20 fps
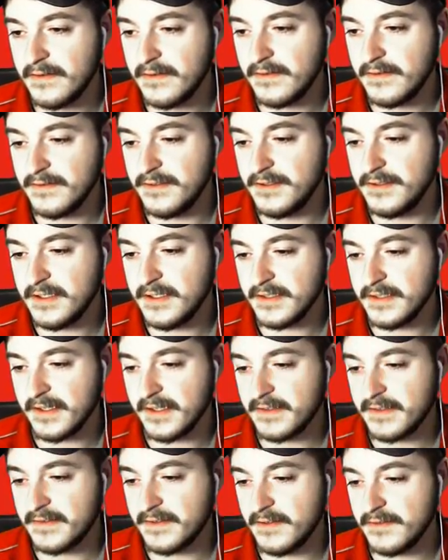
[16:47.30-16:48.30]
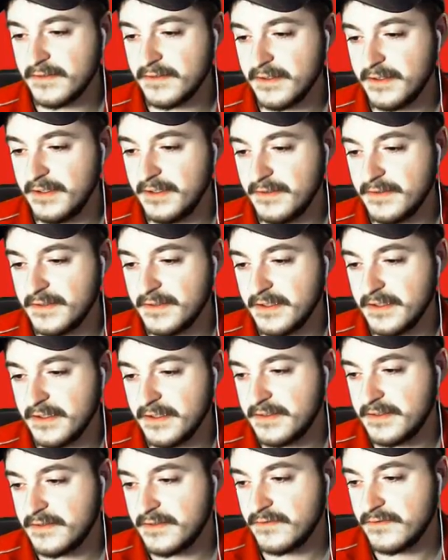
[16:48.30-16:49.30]
Just like so. It's going to use
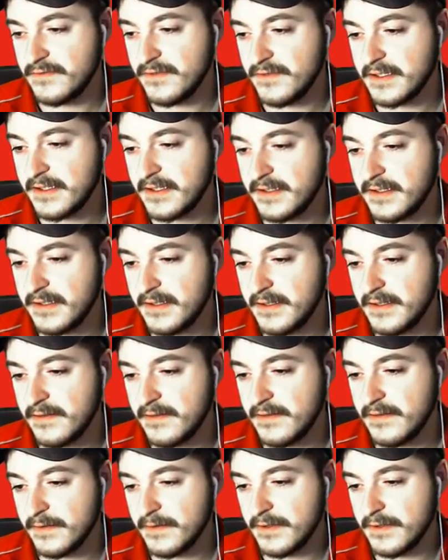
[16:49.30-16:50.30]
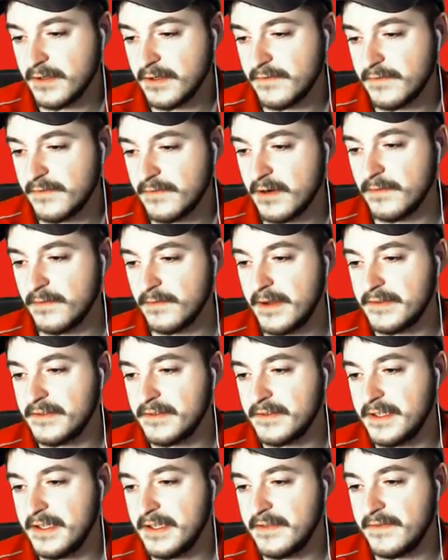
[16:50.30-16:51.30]
Constrict. We're going to go for our
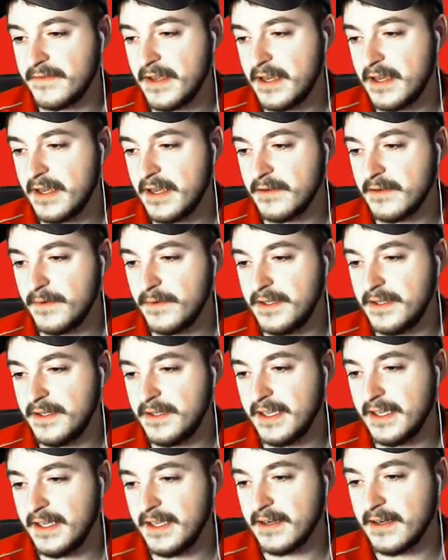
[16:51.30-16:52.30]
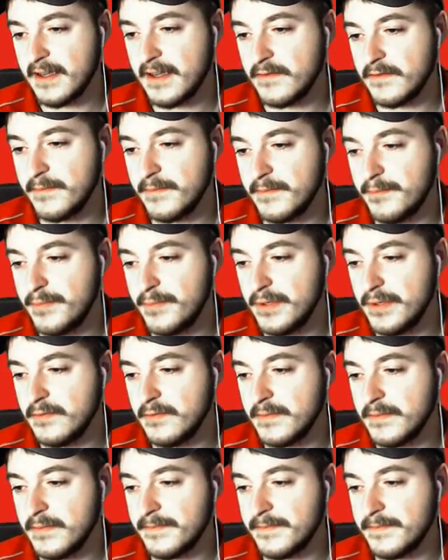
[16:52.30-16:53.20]
Razor Leaf and we take it out. Boom.